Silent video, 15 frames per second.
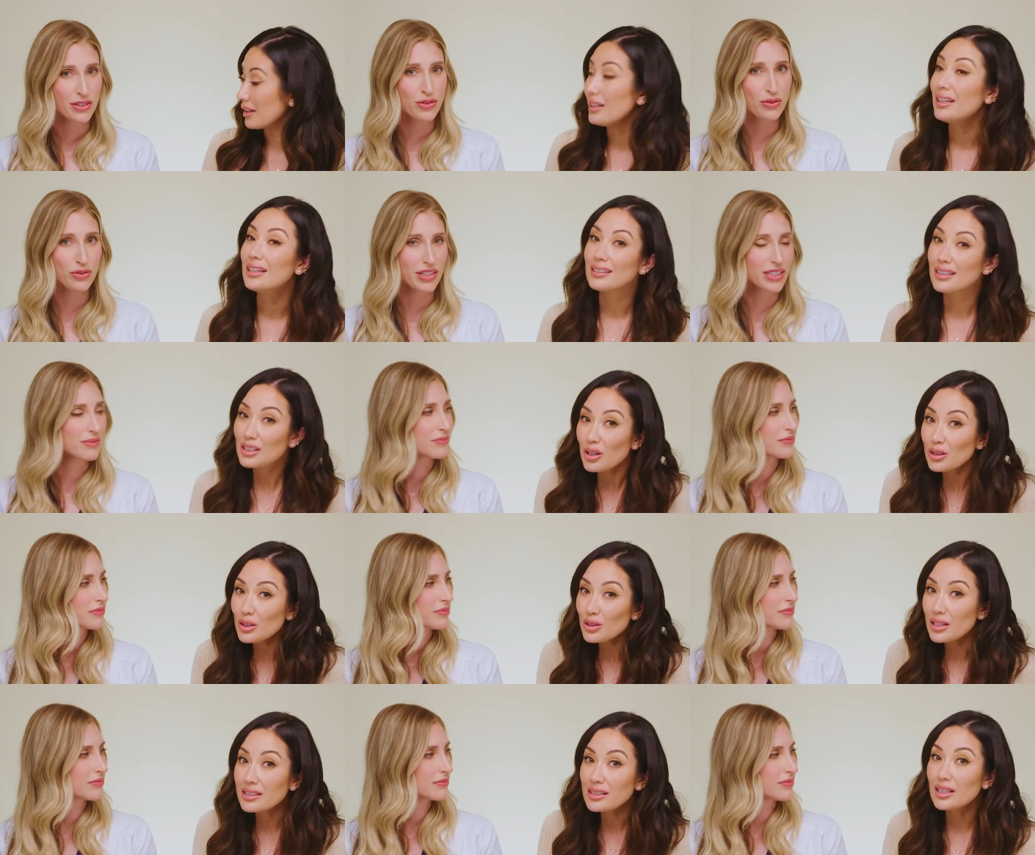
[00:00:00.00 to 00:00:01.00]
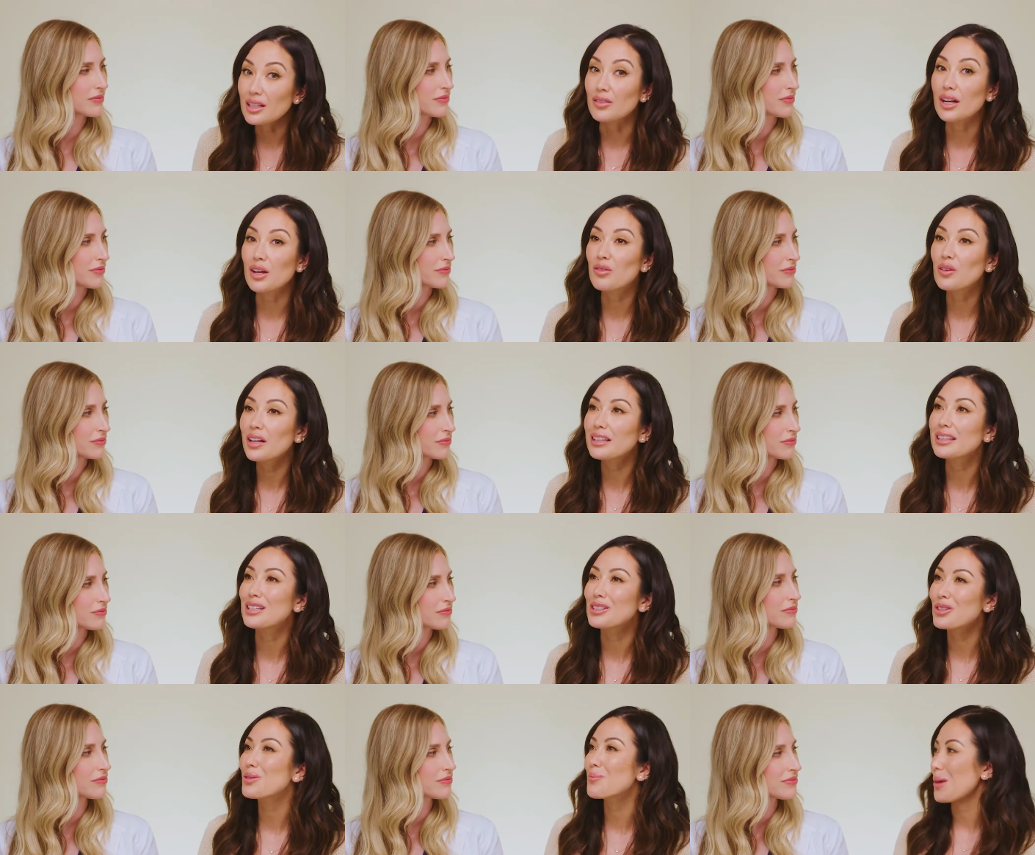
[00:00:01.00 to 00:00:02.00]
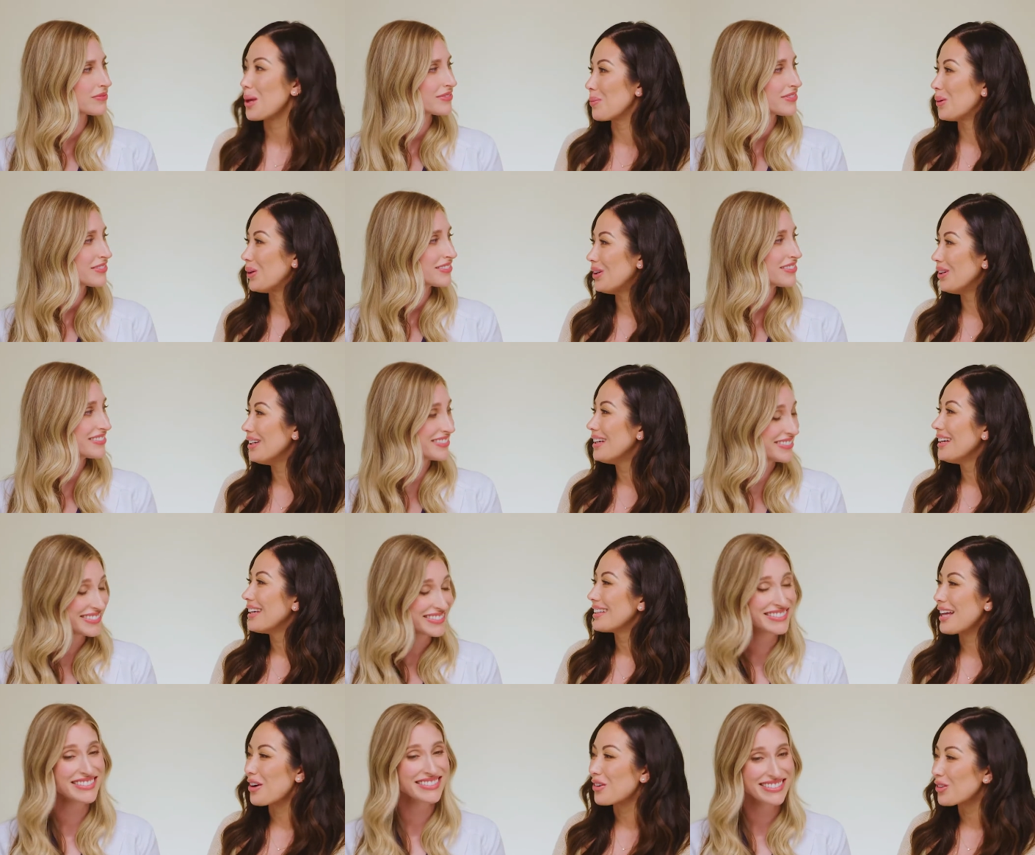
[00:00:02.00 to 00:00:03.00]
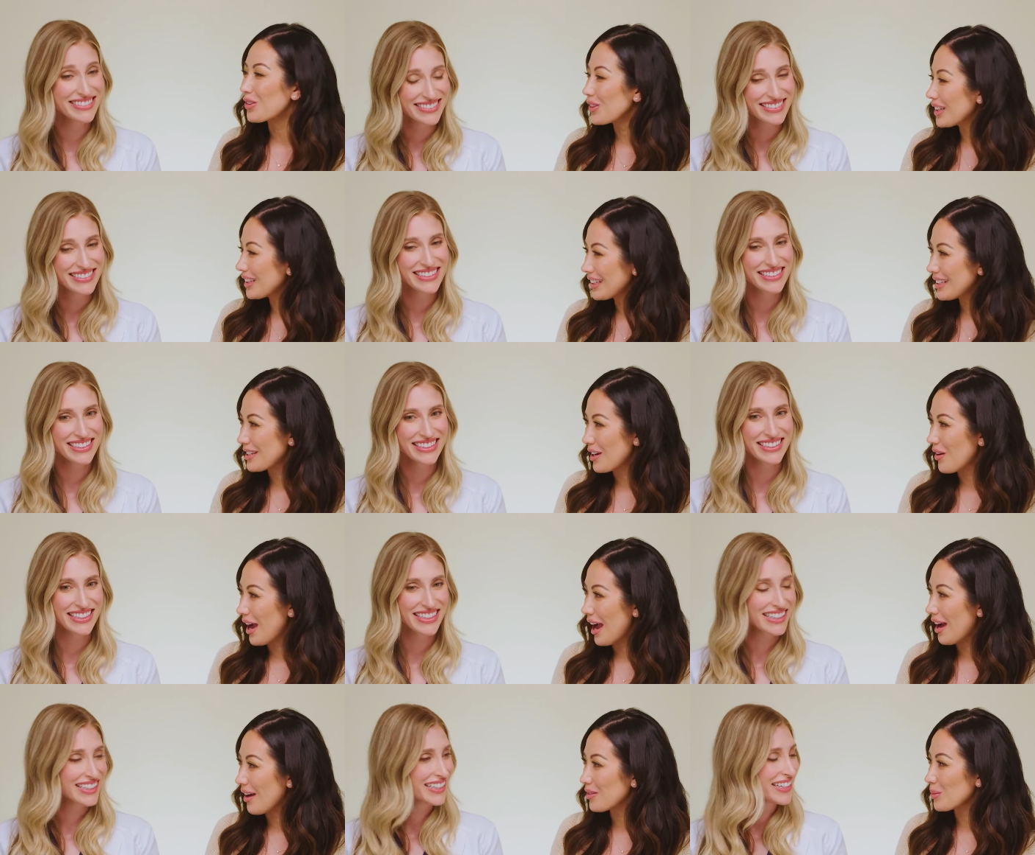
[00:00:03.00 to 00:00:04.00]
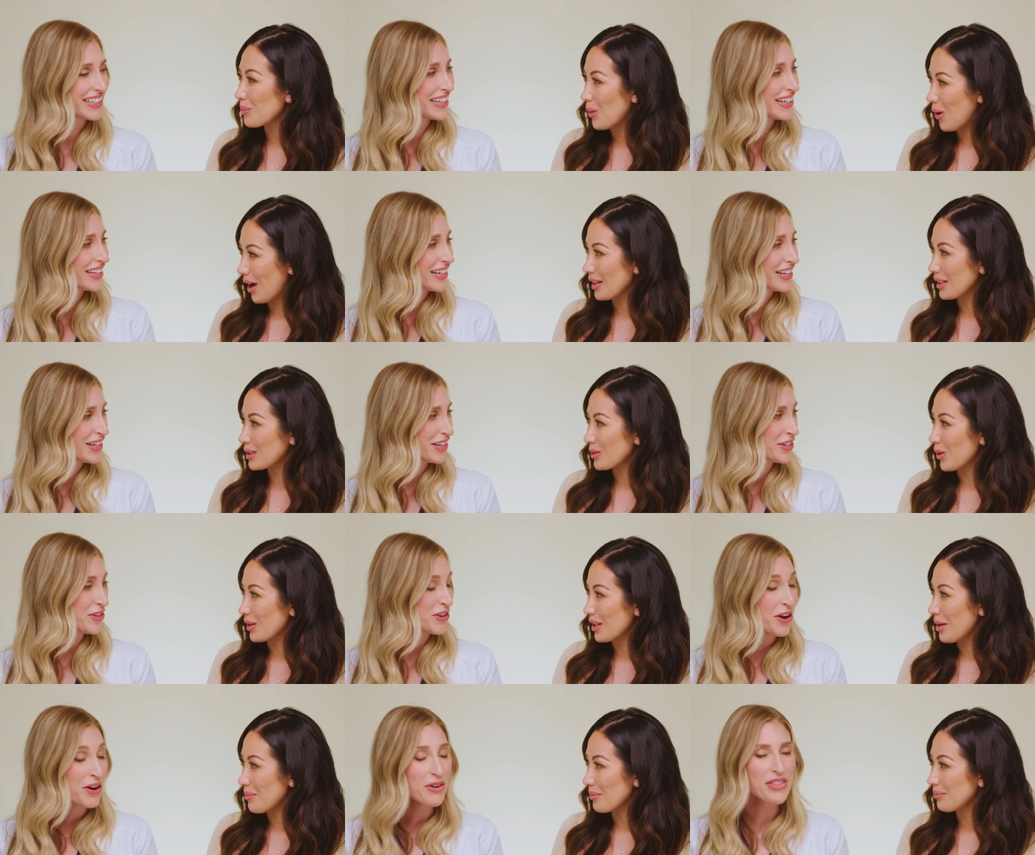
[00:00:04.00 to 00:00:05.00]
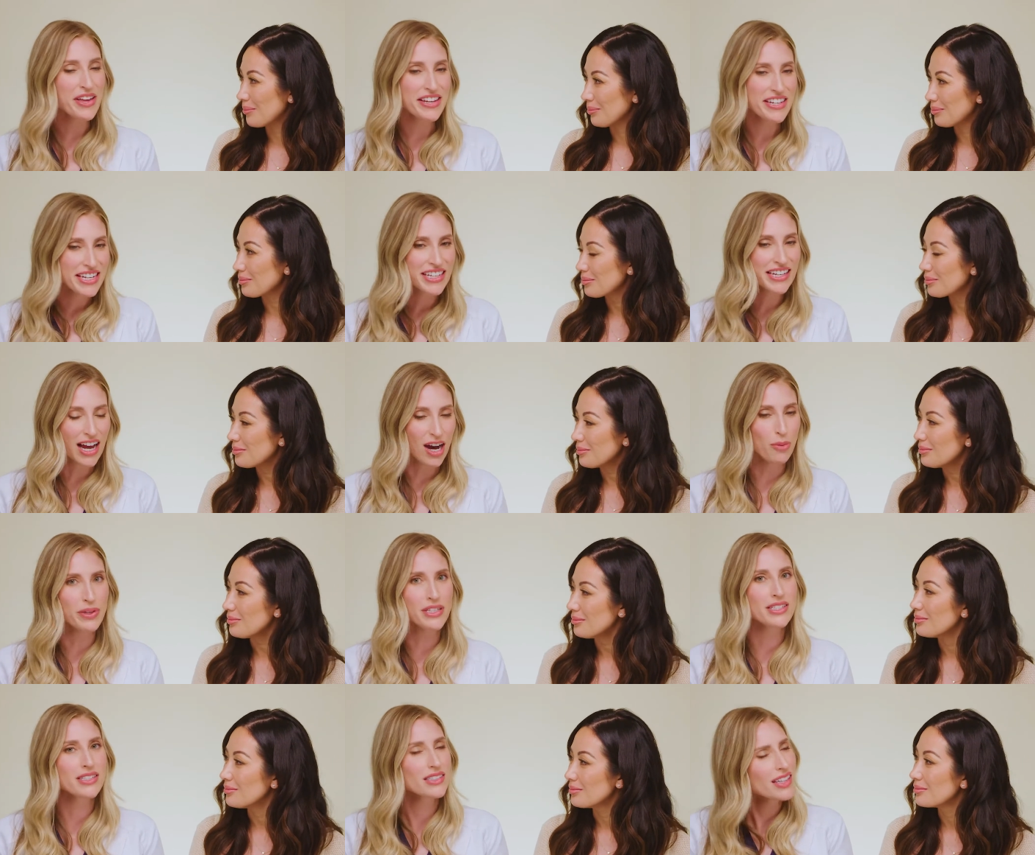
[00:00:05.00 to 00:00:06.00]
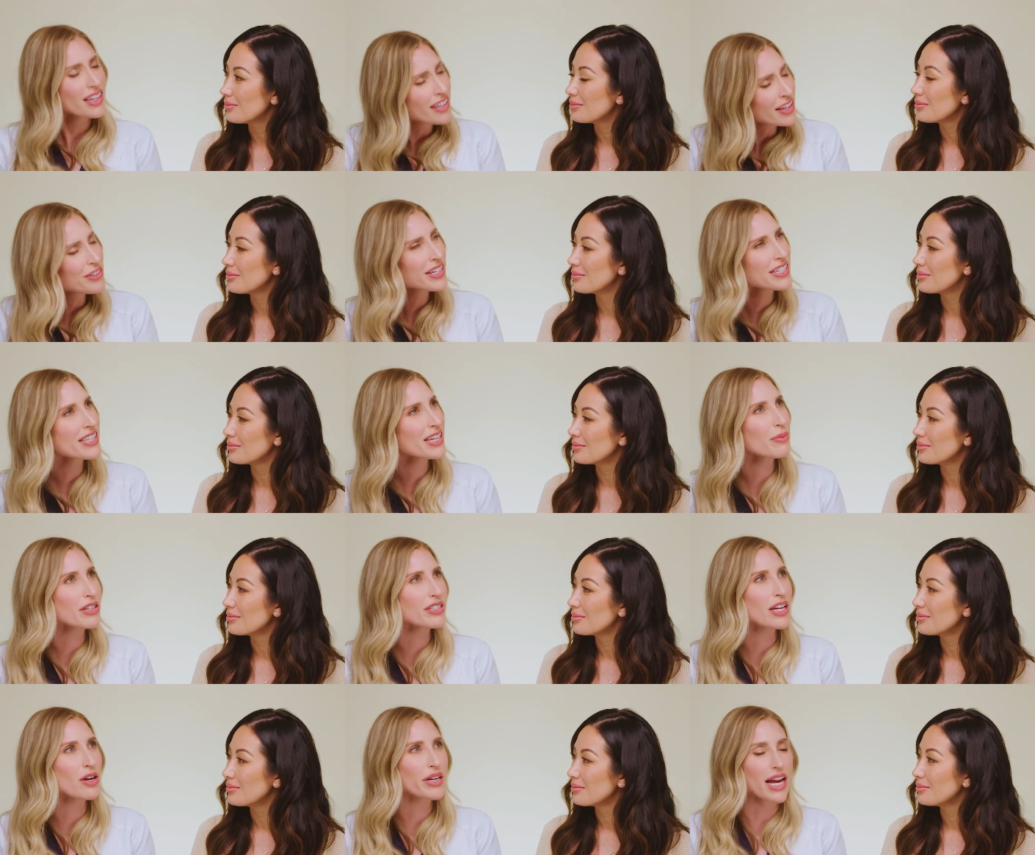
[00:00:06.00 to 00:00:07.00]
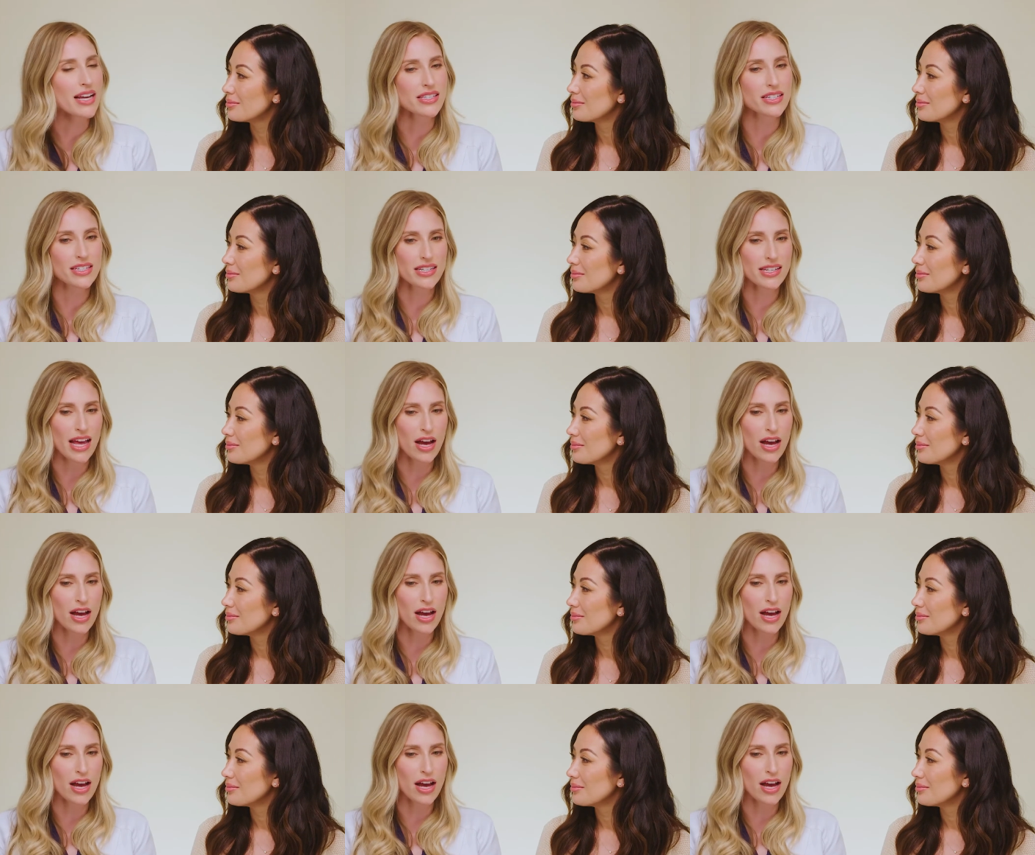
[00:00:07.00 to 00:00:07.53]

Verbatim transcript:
Speaker 1: Totally. That's also sensitive. And I feel like these are the people that really don't have the products for them. No, they need help. And another nice thing about dioic acid is it